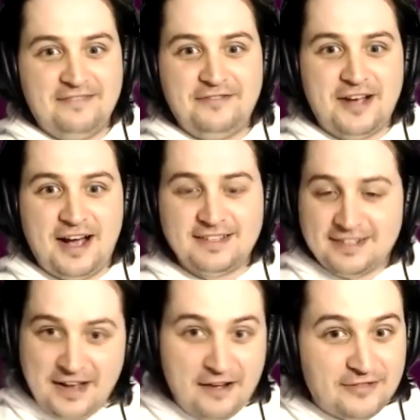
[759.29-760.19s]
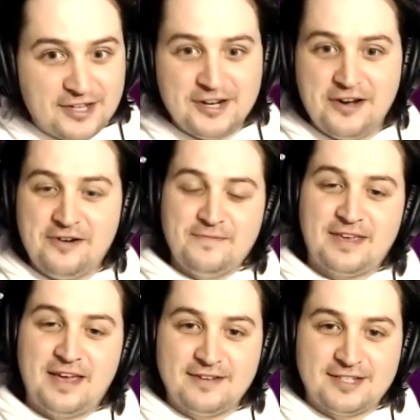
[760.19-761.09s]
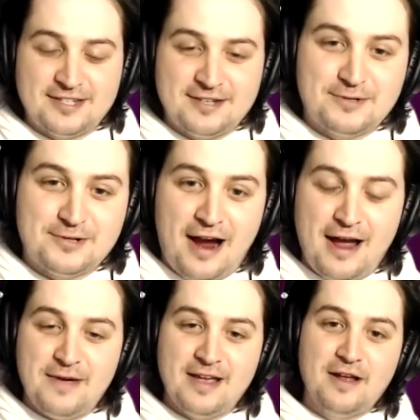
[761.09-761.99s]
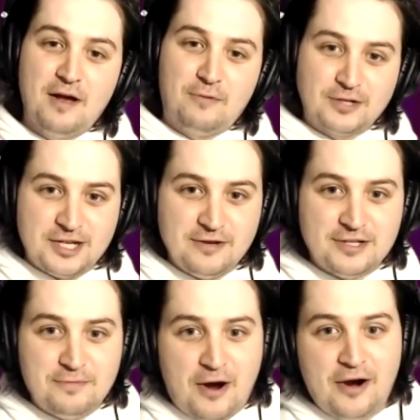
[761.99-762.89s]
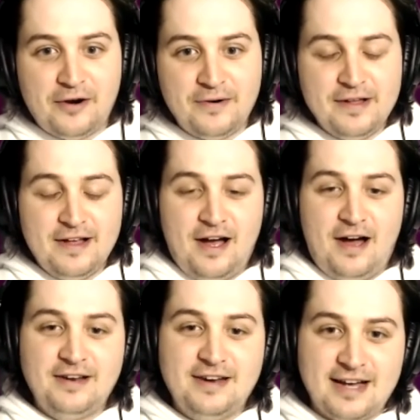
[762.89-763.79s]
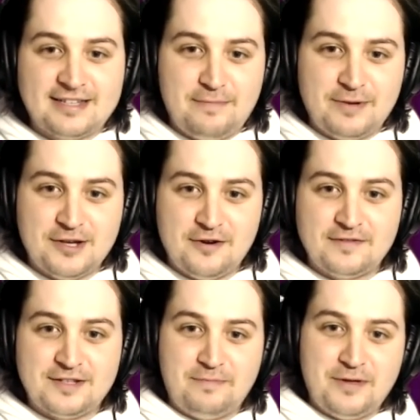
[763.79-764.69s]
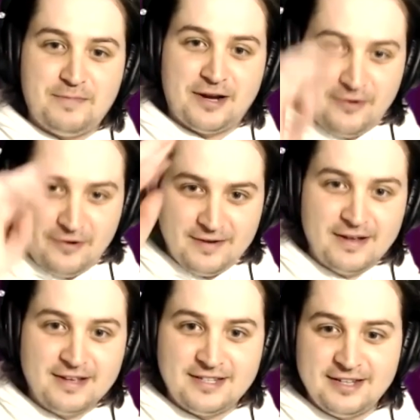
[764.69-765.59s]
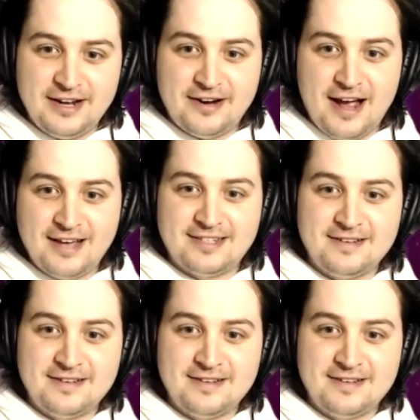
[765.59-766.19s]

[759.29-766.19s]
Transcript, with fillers: If you guys love the show, give us a subscribe and we'll see you tomorrow on the next episode of Simply Bitcoin. See you later, guys.